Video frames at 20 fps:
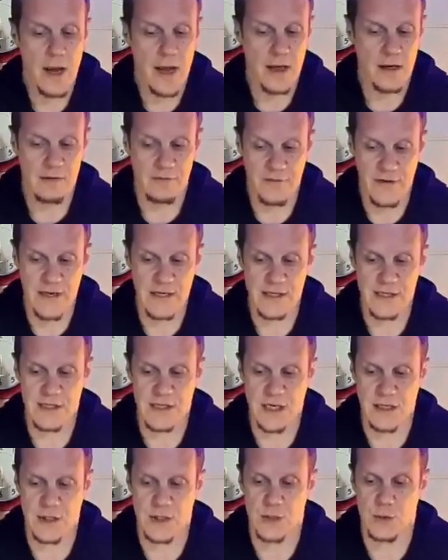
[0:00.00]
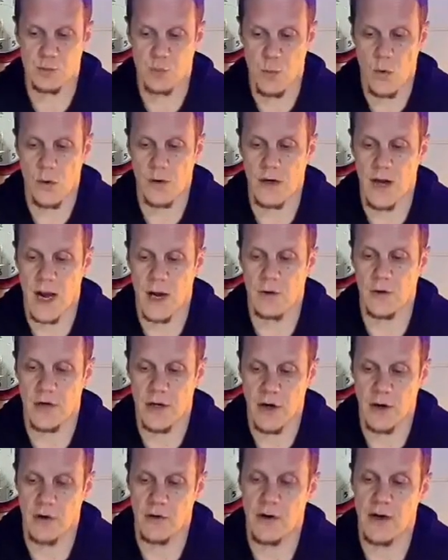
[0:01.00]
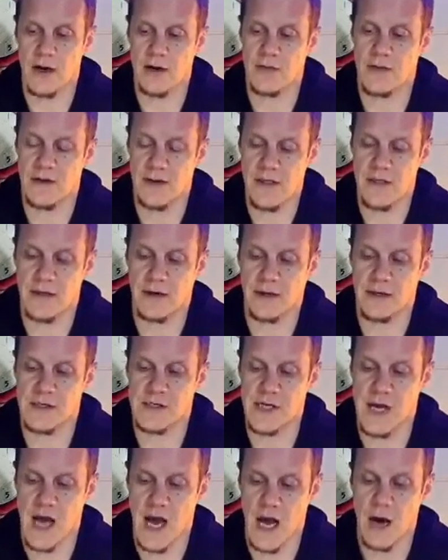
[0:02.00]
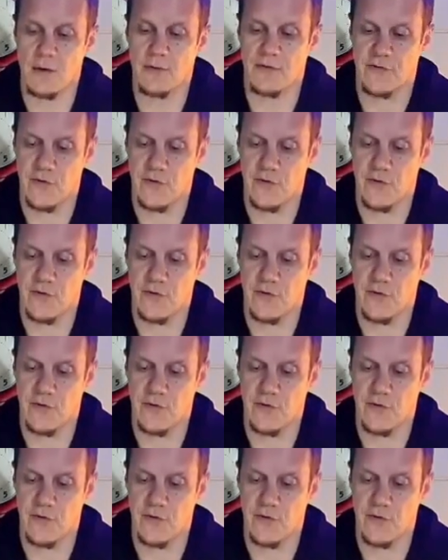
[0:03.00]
And events such as what are occurring in the Netherlands are,